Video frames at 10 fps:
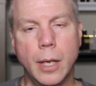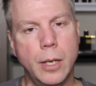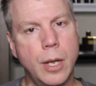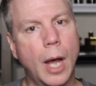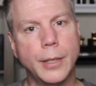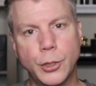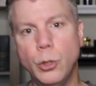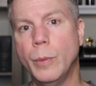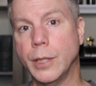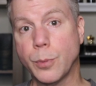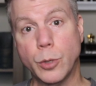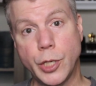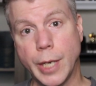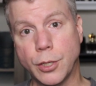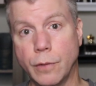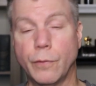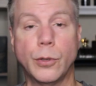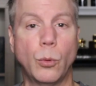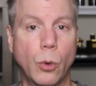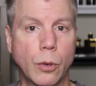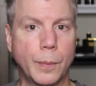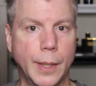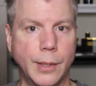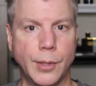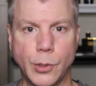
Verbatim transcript: Not too much projection for the workplace.